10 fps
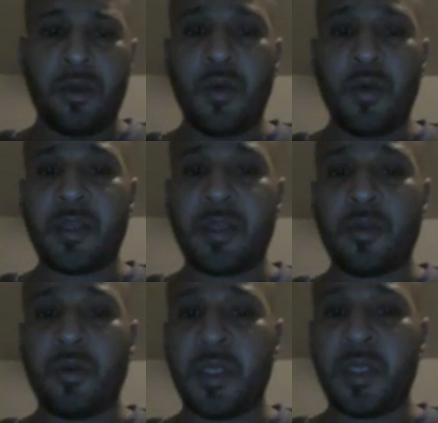U.S.
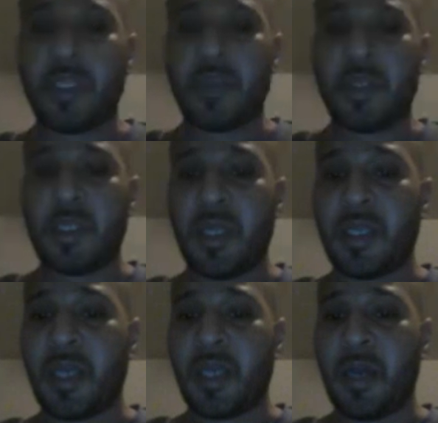school districts and
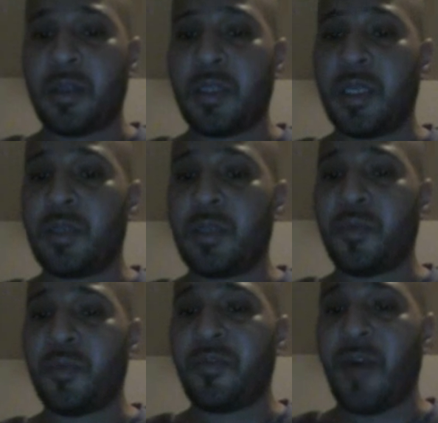educators need to
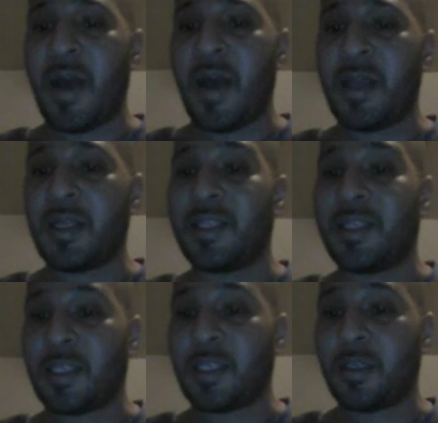provide an
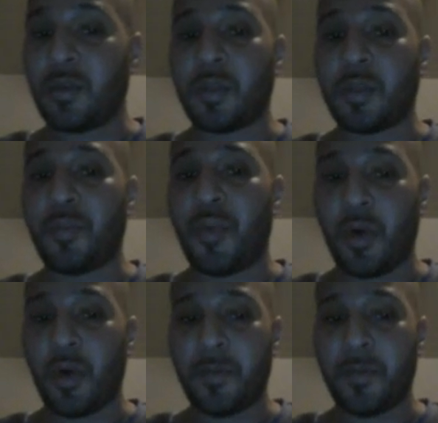additional
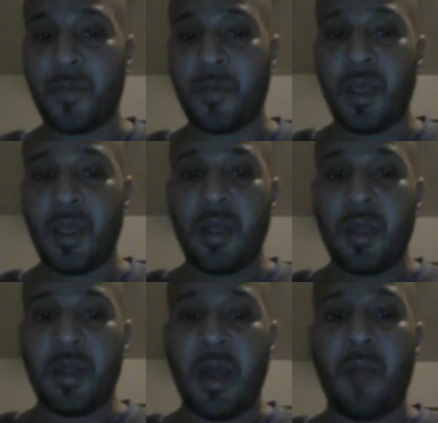support
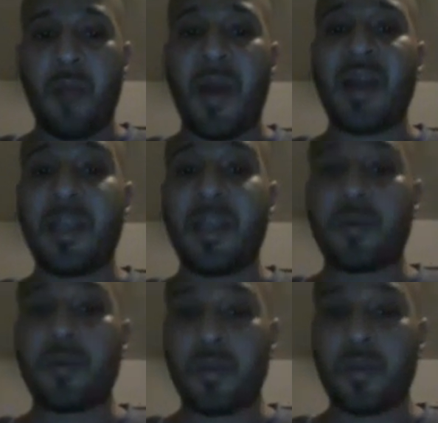that our
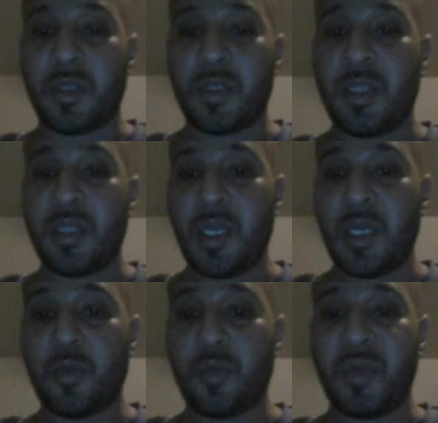bilingual students
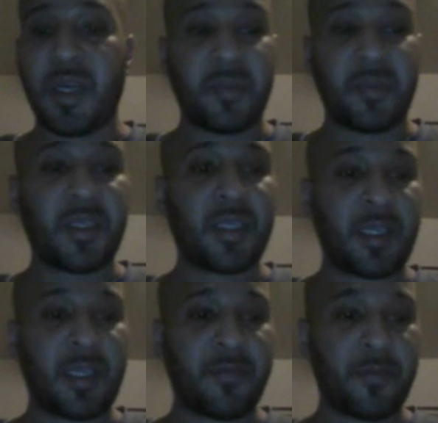need to become
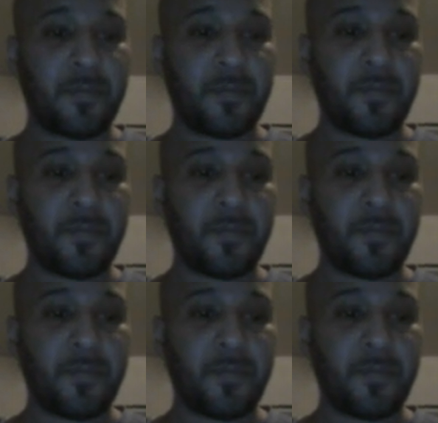successful.